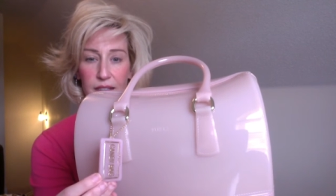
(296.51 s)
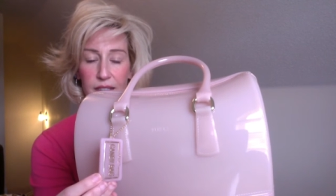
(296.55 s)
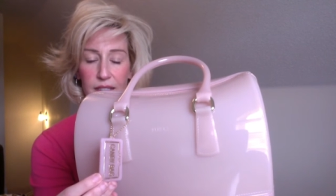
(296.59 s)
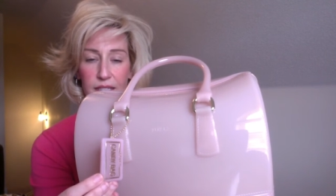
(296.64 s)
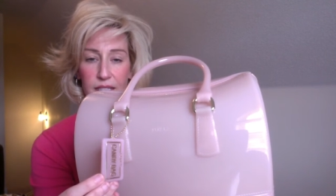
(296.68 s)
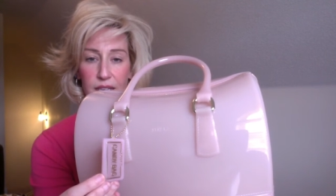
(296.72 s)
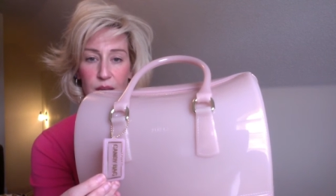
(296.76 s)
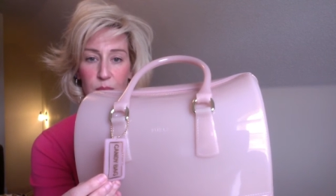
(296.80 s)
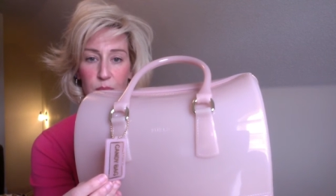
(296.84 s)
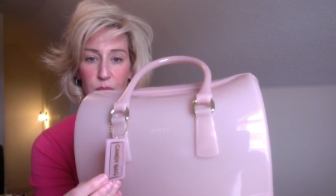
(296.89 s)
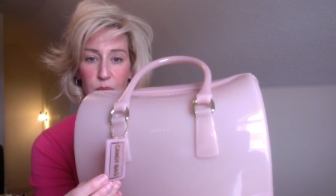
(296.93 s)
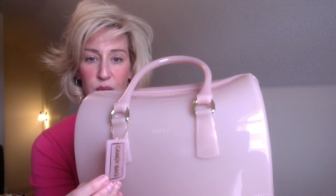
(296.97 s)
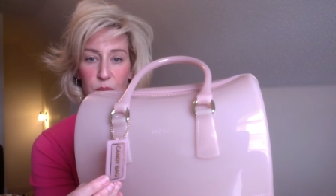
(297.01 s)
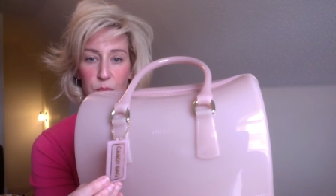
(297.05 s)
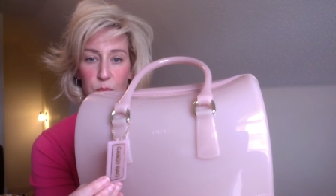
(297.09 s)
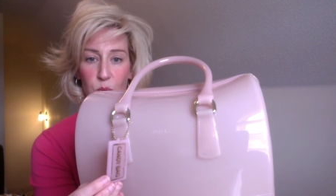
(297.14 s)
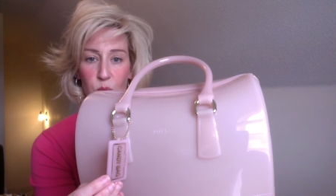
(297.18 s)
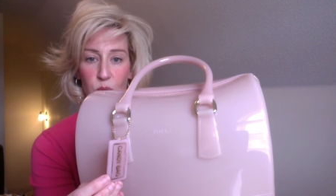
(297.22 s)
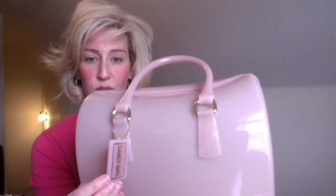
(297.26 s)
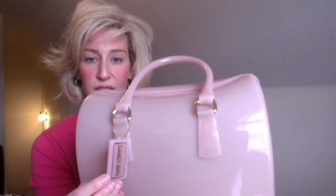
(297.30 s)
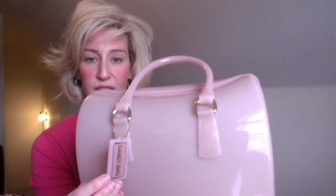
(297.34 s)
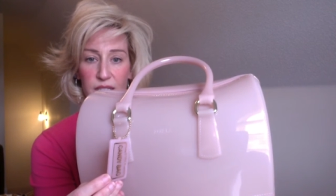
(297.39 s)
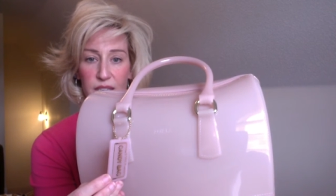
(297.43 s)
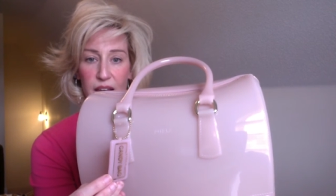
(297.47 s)
Some
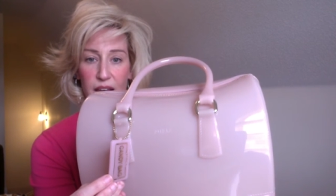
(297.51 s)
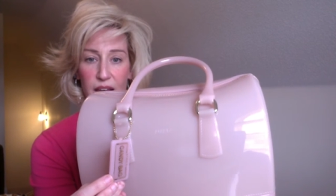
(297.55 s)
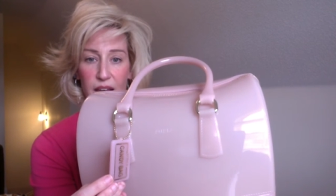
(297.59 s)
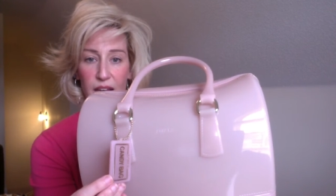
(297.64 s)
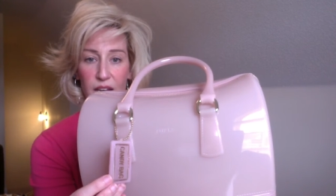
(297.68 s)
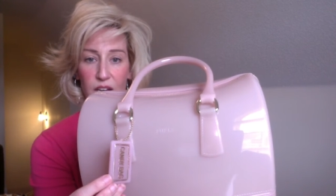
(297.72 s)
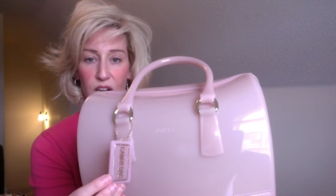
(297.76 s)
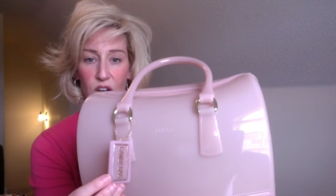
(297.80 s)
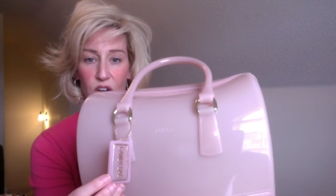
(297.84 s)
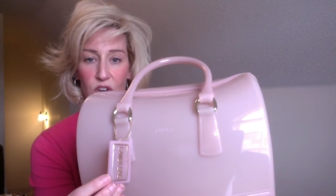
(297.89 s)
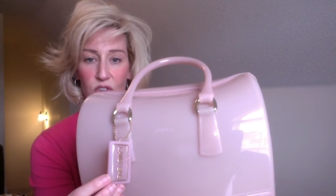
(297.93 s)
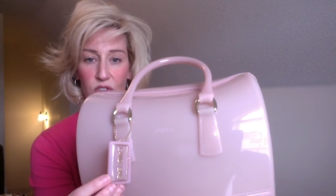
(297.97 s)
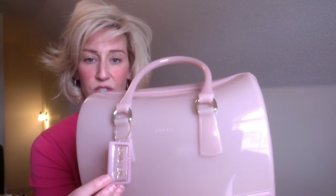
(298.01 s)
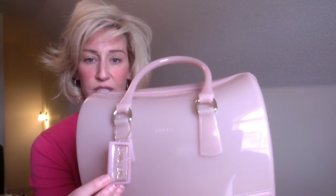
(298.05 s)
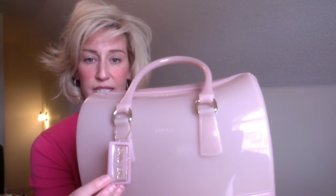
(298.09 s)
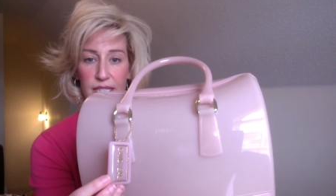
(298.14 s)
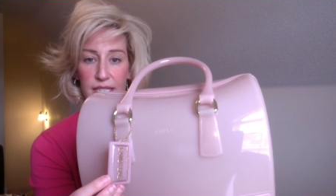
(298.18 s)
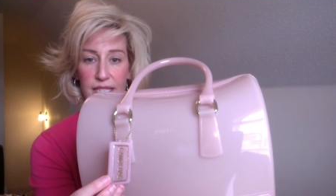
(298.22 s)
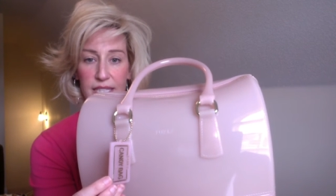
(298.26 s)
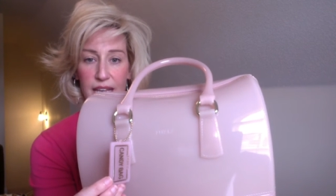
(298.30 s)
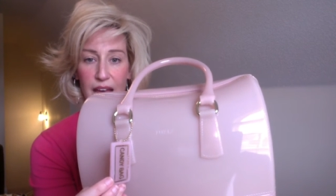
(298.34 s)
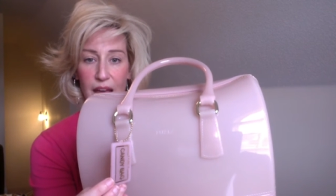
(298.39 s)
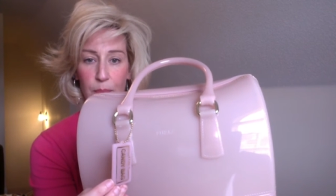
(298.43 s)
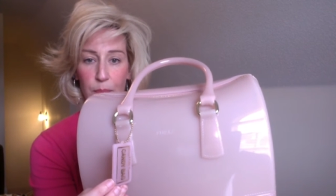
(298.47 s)
people said on
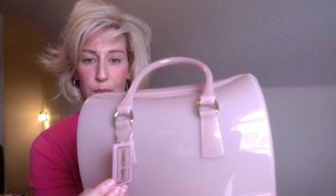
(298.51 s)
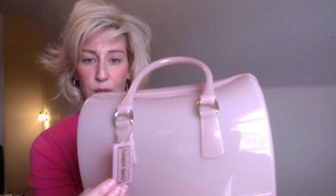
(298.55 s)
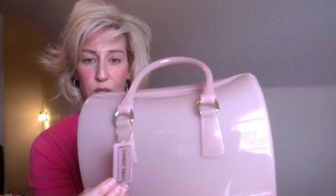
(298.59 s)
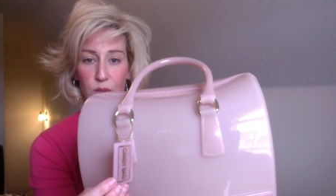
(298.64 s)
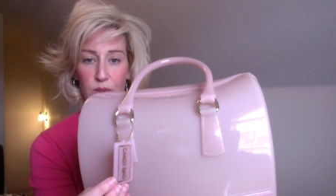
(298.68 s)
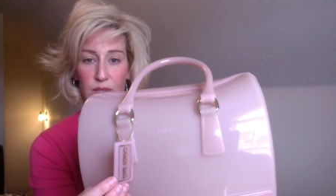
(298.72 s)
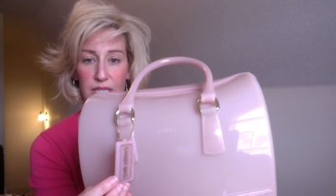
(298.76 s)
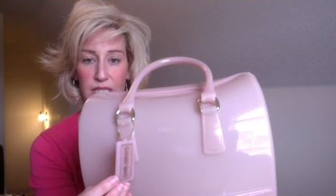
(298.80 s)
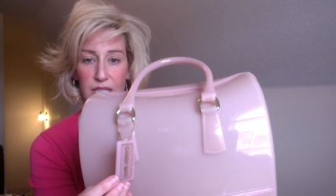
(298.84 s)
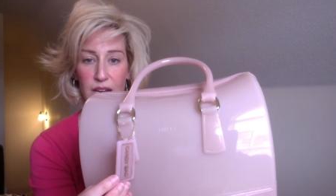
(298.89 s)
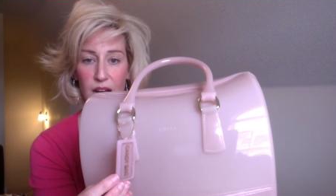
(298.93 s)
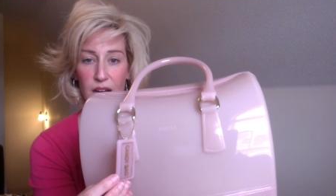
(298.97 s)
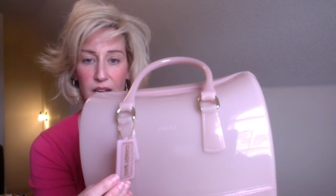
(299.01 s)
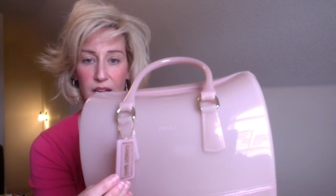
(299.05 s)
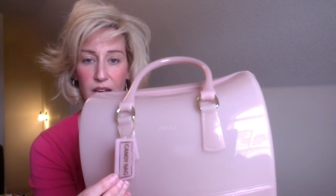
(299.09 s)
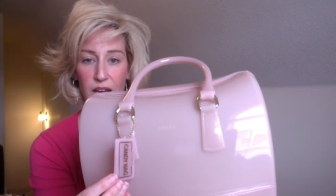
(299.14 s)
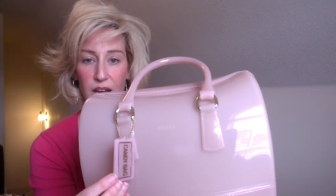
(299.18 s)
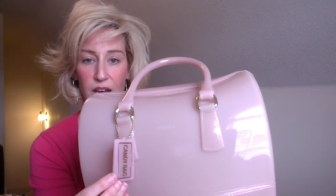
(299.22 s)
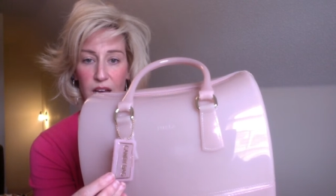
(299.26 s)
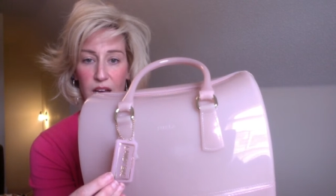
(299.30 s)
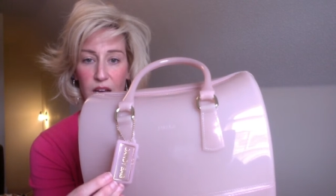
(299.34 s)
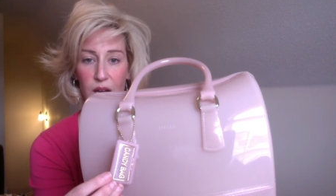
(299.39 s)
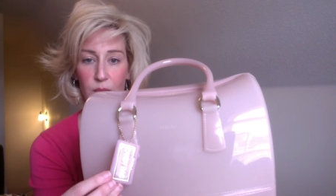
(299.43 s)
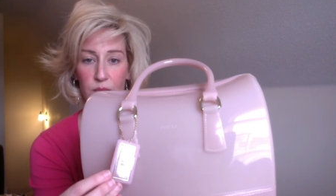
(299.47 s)

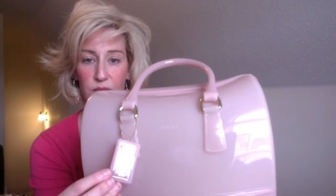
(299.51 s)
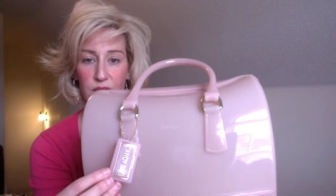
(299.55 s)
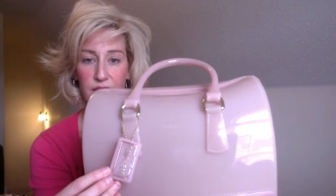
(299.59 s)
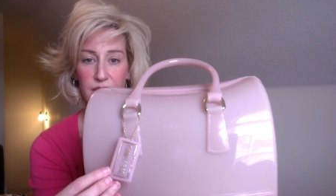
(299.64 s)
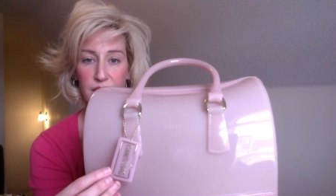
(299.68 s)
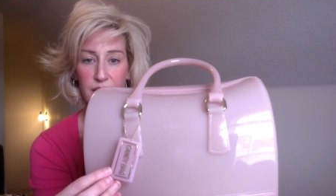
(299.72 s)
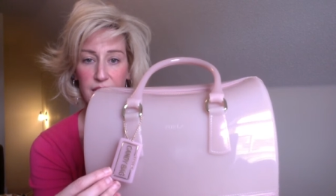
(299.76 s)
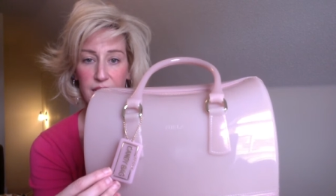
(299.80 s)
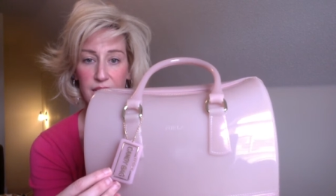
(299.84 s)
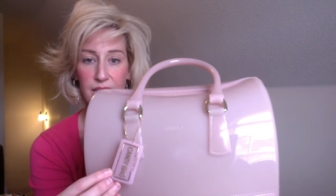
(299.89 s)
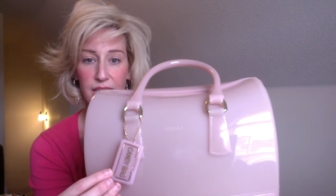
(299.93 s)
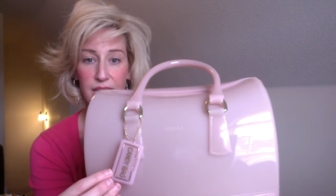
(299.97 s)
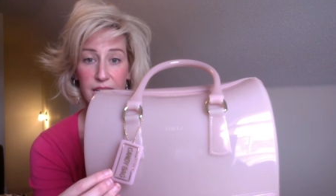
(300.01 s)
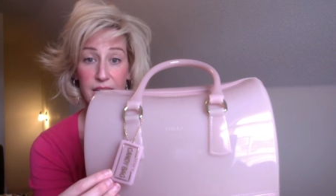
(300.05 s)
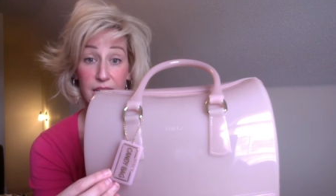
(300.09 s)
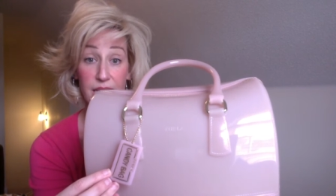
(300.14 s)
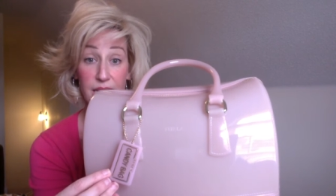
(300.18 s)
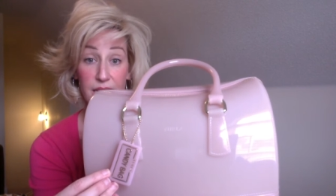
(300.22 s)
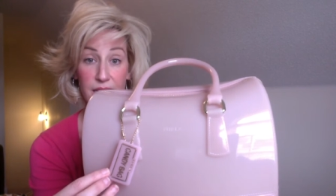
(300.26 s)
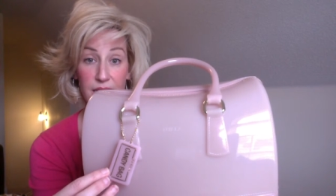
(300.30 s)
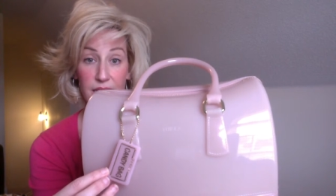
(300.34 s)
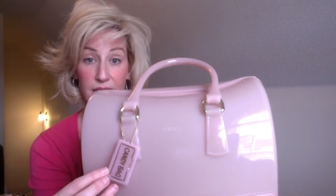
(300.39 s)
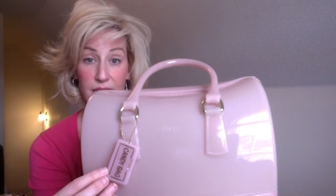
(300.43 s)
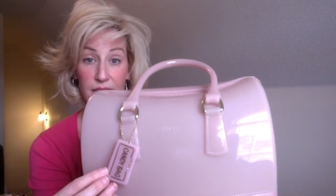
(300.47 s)
Zappos.com that they didn't
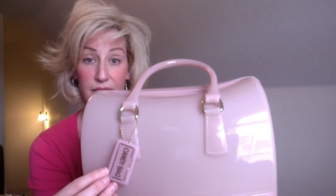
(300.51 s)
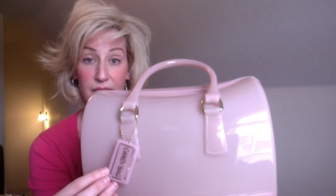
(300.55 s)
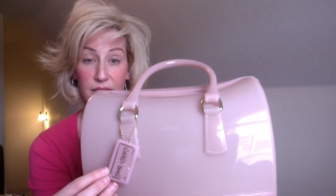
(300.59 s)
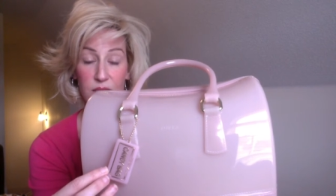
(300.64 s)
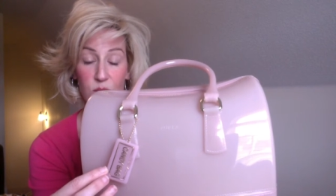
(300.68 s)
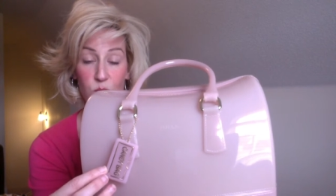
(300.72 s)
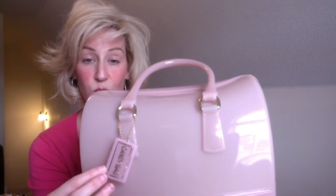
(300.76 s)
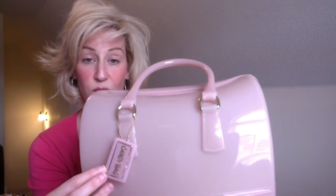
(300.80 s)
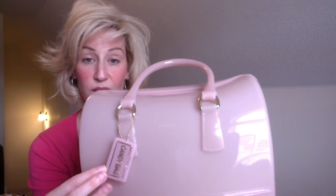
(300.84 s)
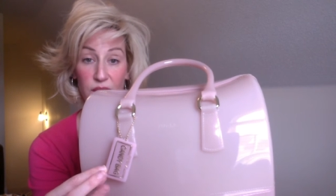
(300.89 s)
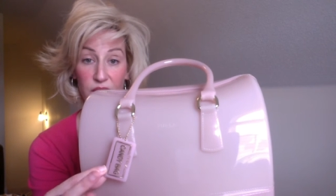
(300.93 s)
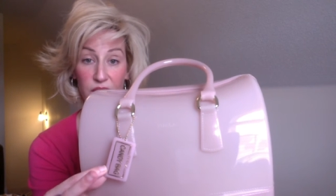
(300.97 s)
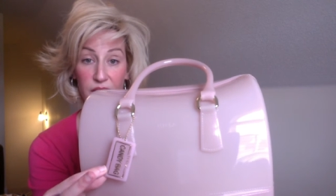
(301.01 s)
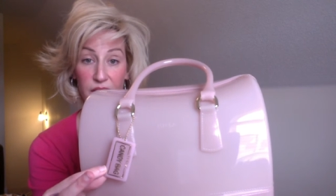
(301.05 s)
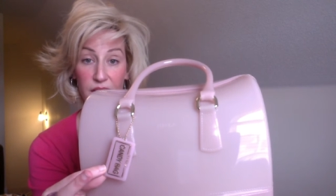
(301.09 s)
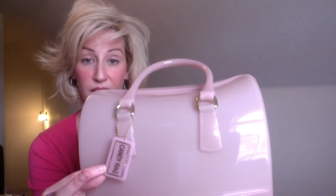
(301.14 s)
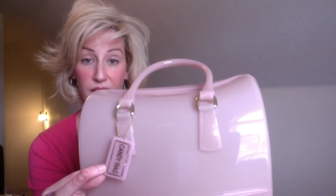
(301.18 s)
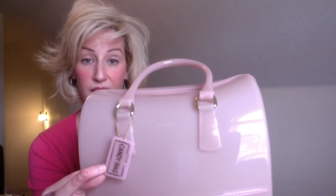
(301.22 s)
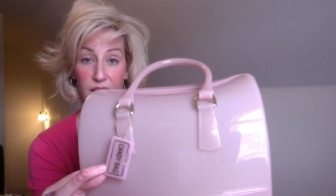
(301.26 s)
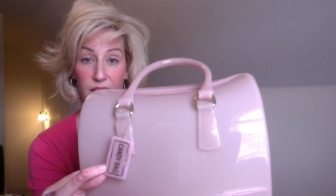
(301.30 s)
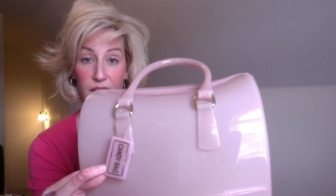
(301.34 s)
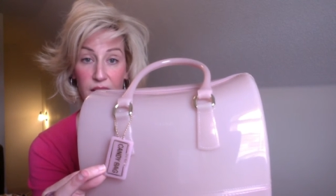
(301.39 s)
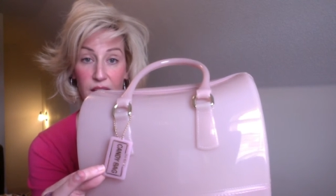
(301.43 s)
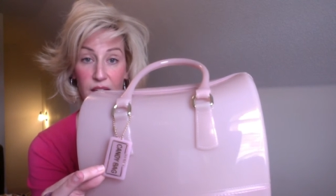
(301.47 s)
get this with
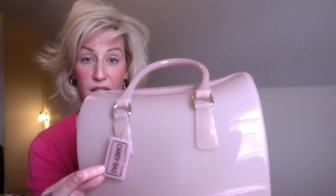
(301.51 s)
it,